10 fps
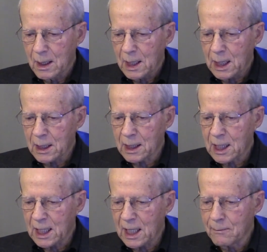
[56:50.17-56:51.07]

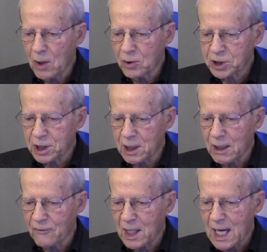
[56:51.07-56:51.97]
indicating motion
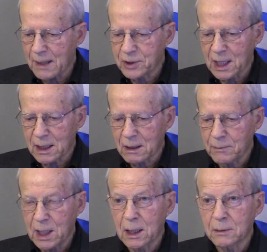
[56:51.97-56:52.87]
of the object
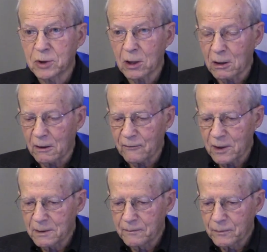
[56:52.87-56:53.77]
being
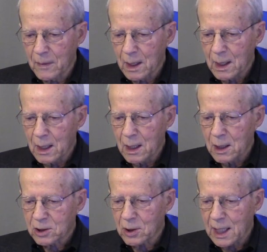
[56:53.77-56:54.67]
observed.
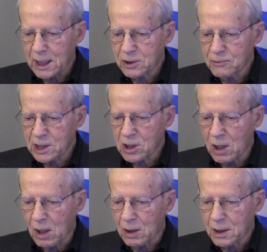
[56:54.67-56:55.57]
So as a
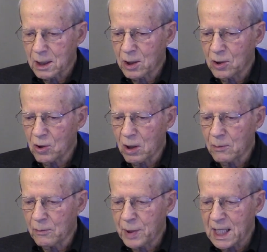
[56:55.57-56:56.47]
result, the
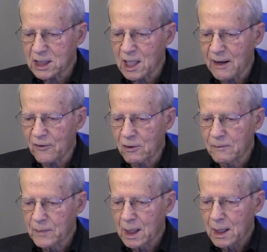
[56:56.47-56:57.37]
normal base
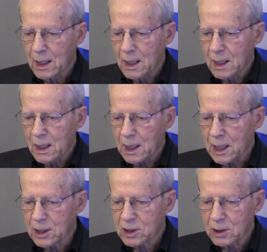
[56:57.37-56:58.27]
level
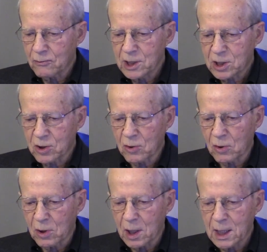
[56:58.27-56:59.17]
is
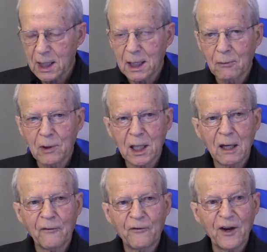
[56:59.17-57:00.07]
restored
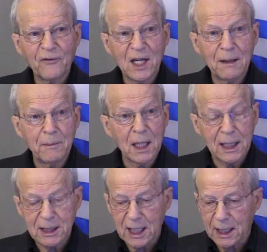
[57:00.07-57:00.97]
within 50
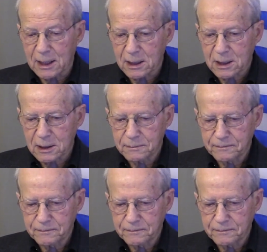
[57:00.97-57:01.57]
milliseconds.